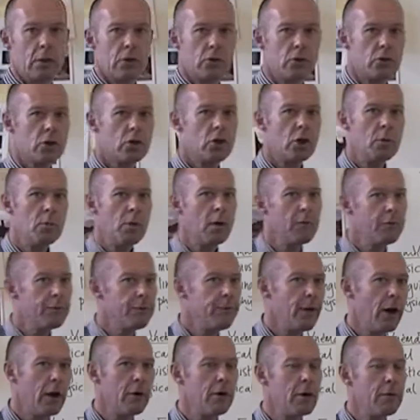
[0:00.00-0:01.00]
Some are
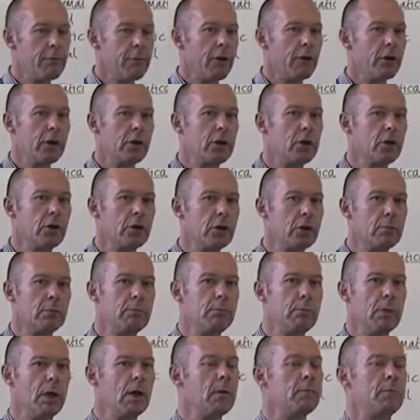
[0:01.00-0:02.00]
very, very
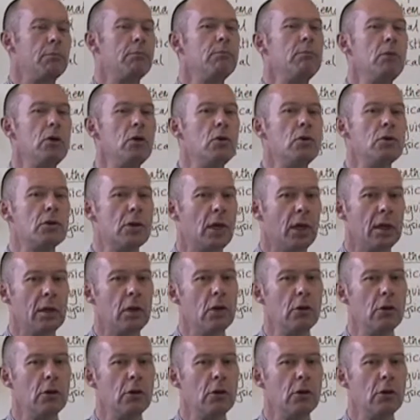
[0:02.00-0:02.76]
good at music.